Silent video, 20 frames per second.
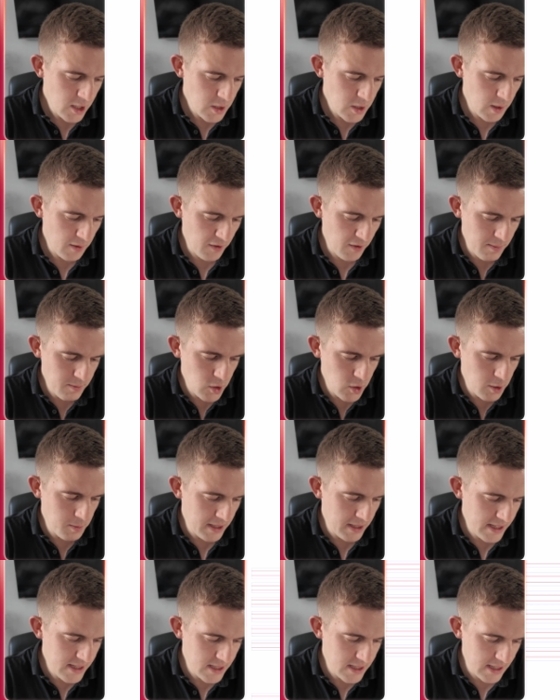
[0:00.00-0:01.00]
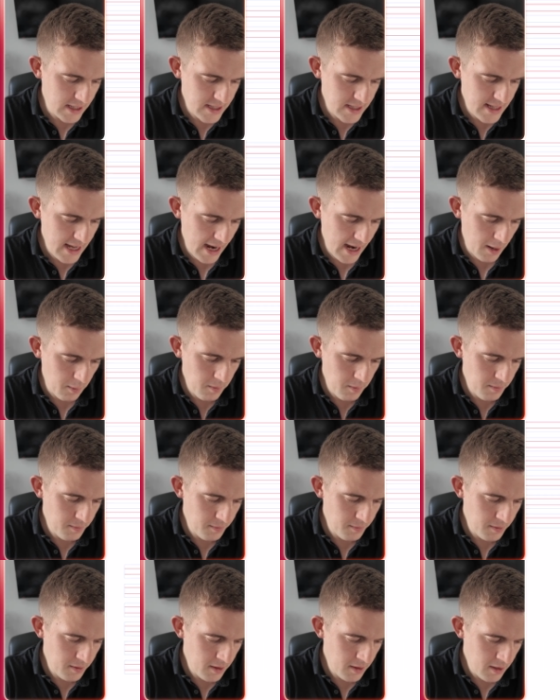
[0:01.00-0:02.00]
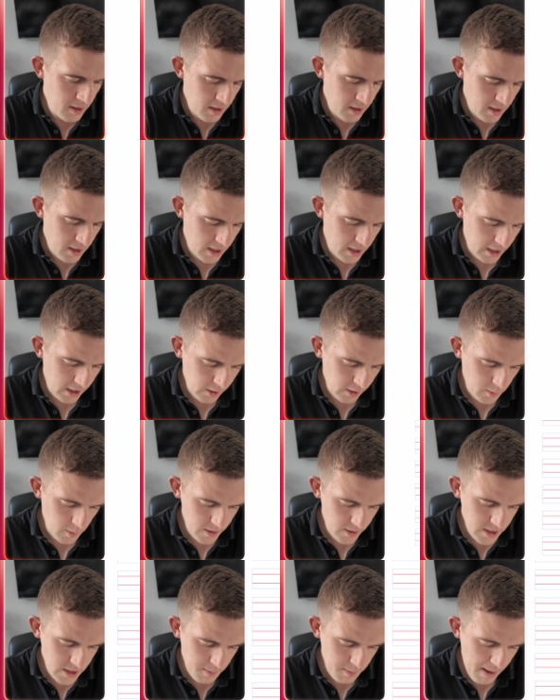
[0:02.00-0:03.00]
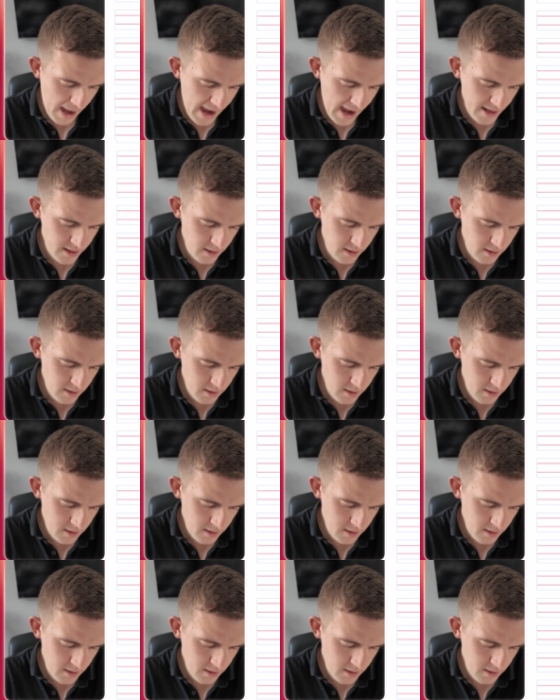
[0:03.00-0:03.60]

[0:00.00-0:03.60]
So if I'm zooming into this now, and I go onto the pen,